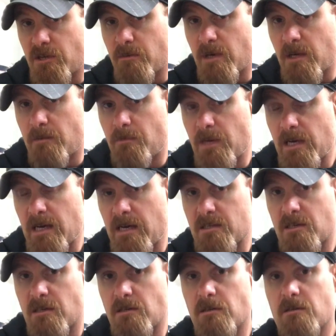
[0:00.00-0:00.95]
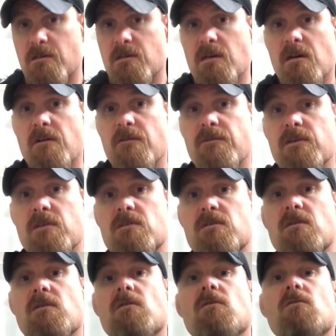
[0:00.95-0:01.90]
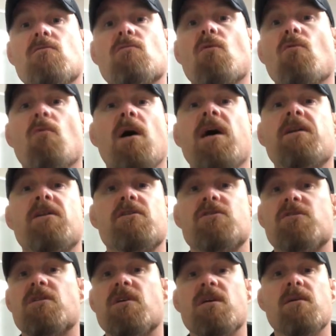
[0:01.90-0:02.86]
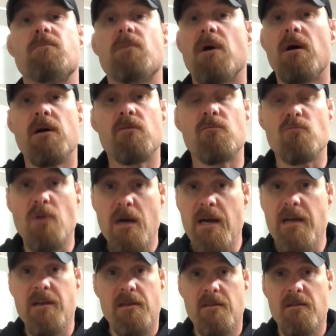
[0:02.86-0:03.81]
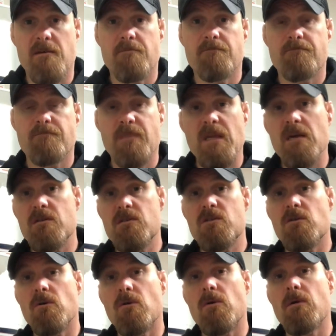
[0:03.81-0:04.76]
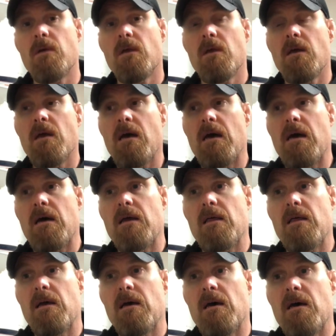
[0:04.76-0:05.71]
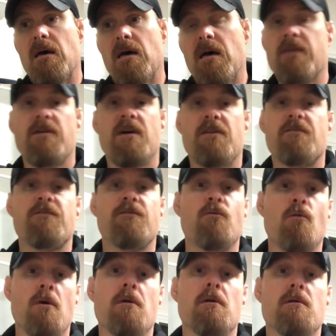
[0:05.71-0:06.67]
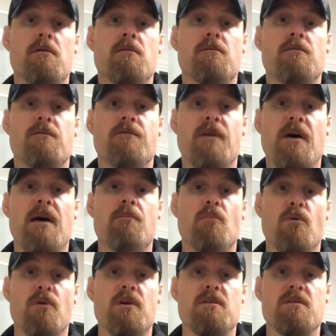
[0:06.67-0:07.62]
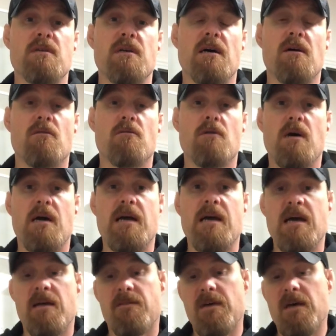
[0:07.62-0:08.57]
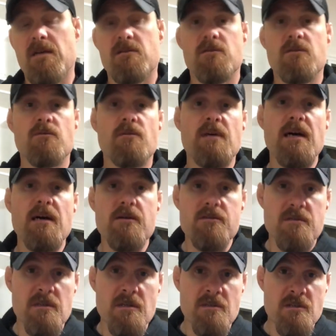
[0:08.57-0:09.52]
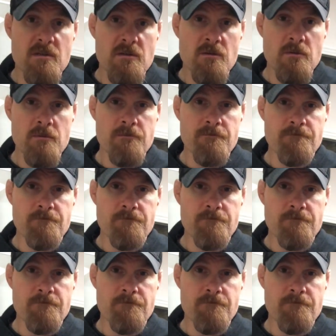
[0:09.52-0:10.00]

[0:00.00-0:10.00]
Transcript: might be asking yourself is, well, why did you keep on riding them? So, I've had 4 Fatboys now. I had that 2002.